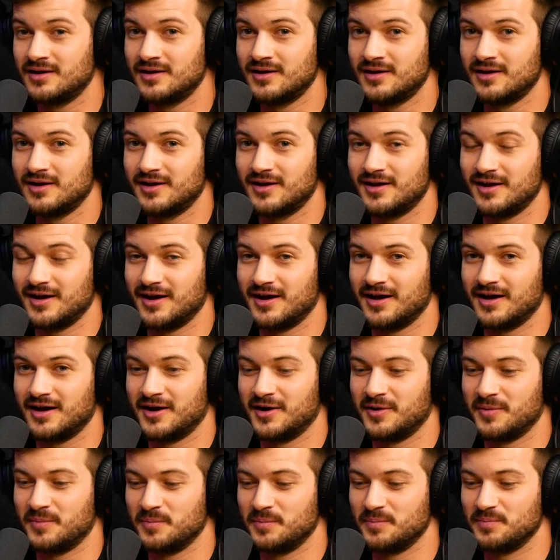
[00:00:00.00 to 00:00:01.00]
Yeah.
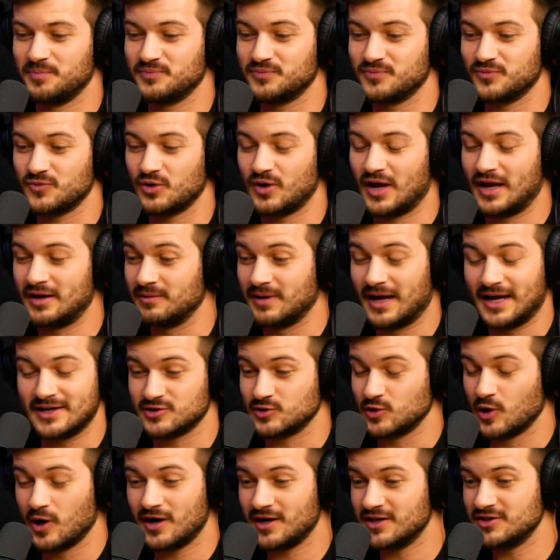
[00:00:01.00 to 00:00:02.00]
Um, and as
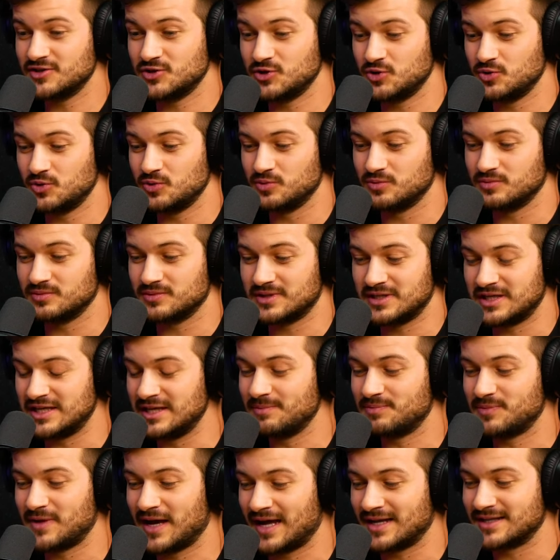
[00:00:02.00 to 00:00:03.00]
long as you
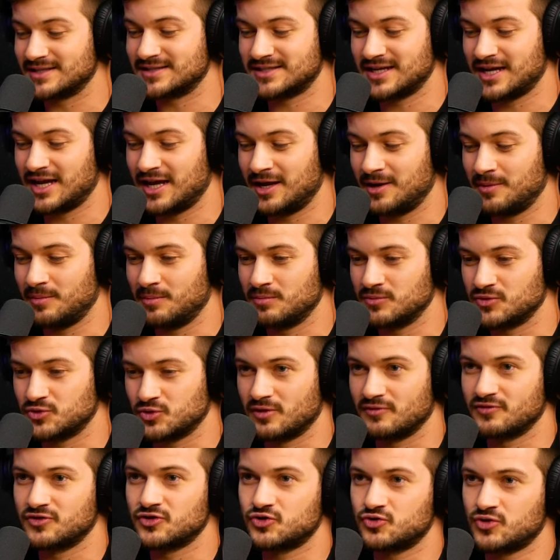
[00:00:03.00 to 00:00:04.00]
keep that same
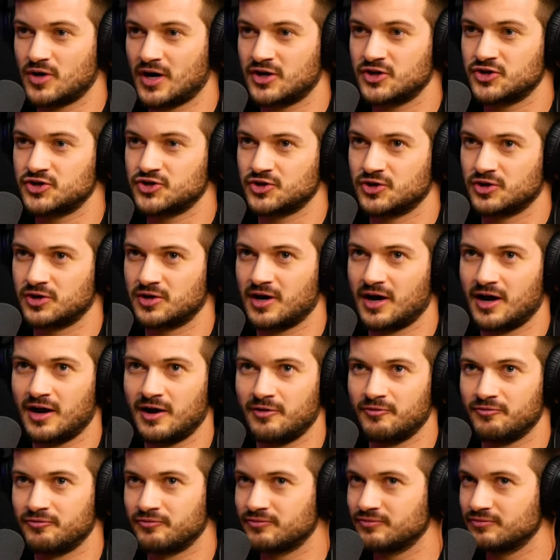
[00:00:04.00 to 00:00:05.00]
sort of structure
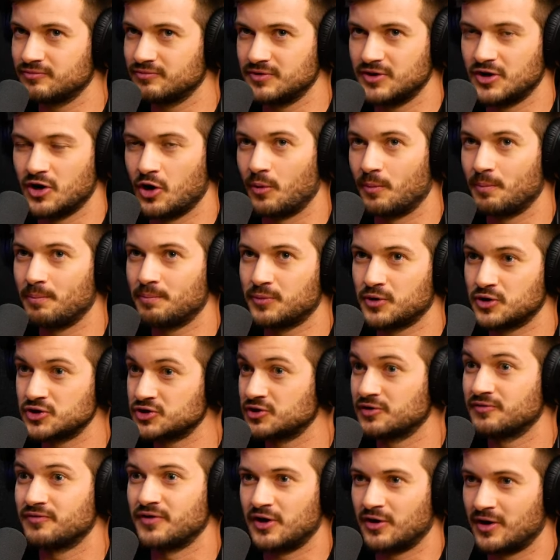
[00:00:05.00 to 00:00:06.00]
of you know
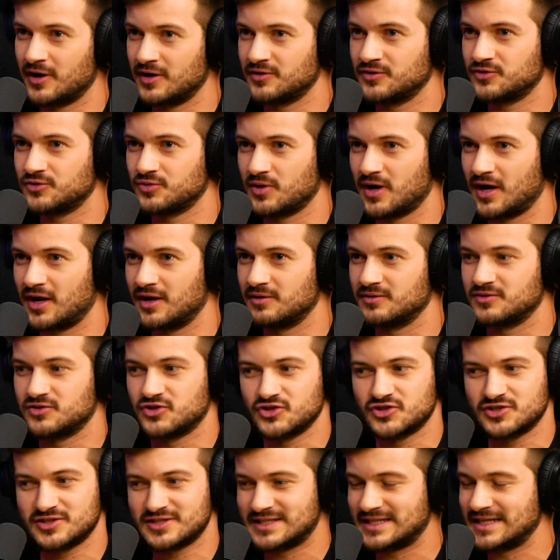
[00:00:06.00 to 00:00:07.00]
perseverance right
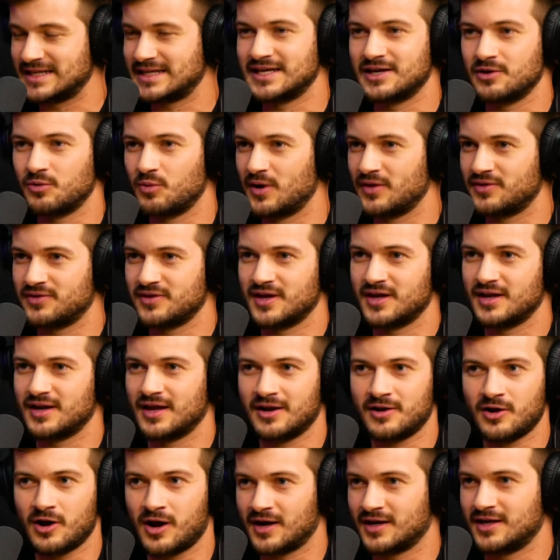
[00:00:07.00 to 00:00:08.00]
just sticking with it
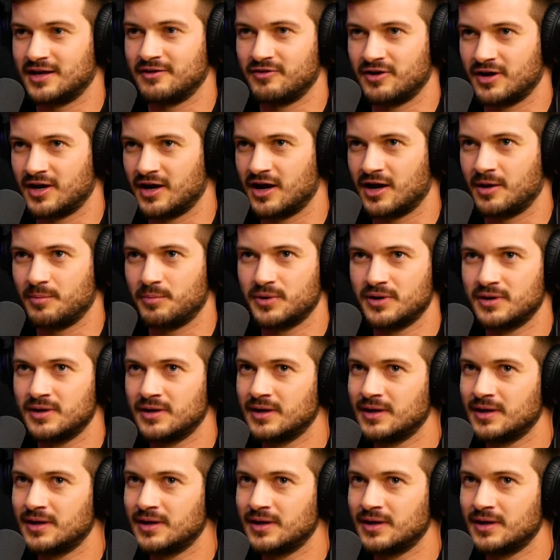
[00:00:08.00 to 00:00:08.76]
and not giving up